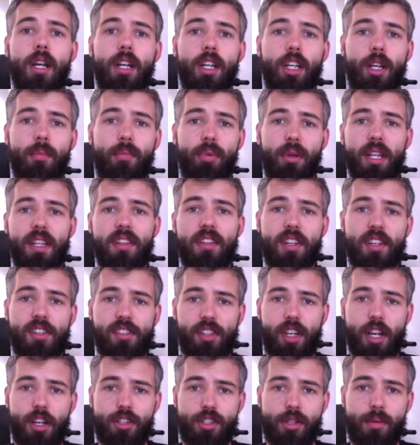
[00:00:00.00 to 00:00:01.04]
Complete the
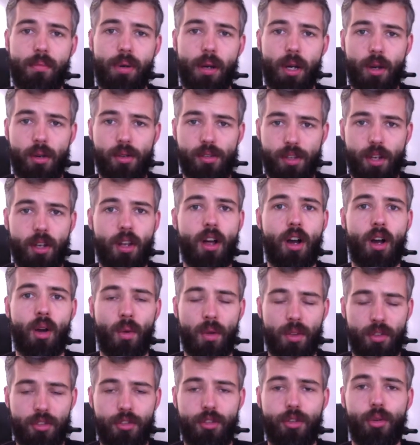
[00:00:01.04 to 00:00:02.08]
discussion post along
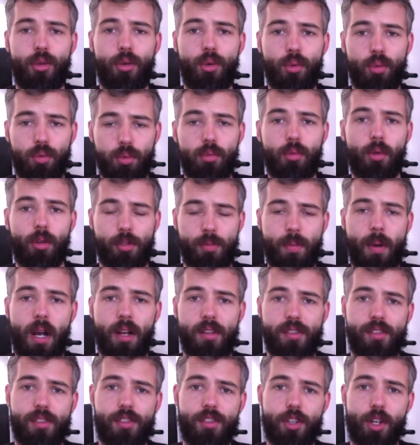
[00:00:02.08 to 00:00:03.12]
with 2
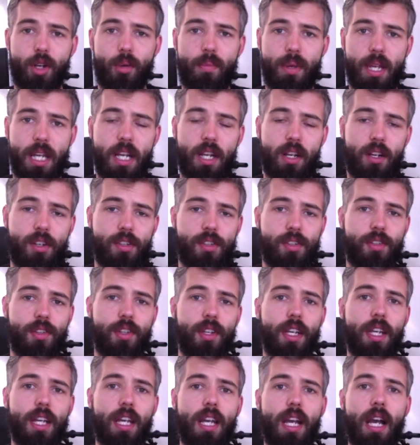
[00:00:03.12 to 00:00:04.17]
responses to your peers.